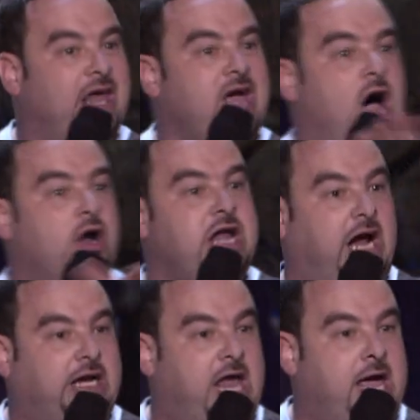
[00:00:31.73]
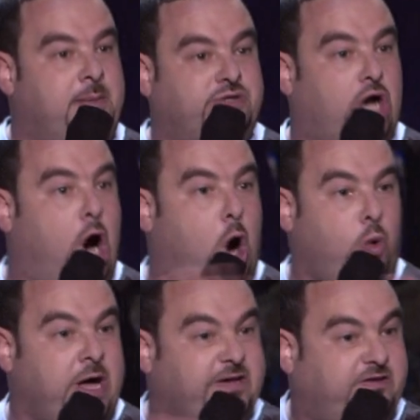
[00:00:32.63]
do y'all nicknames
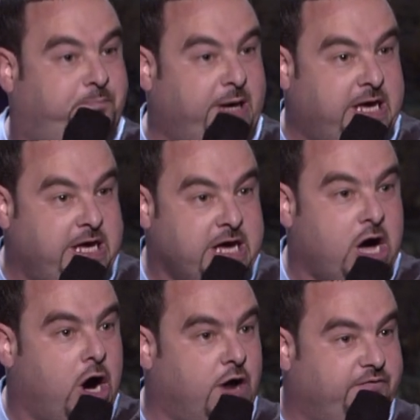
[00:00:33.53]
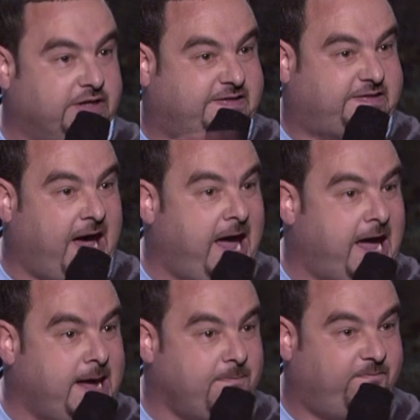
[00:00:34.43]
always be of the
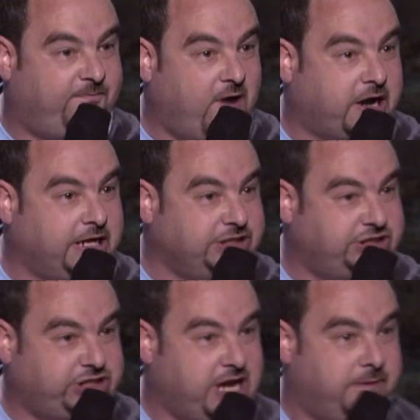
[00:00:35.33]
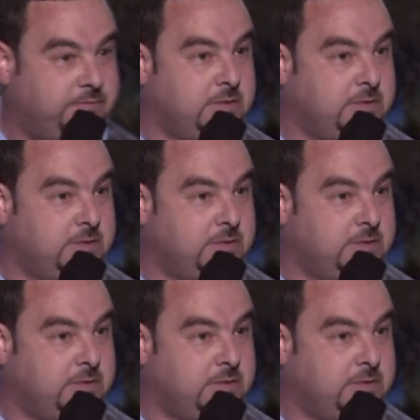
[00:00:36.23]
same fucking shit?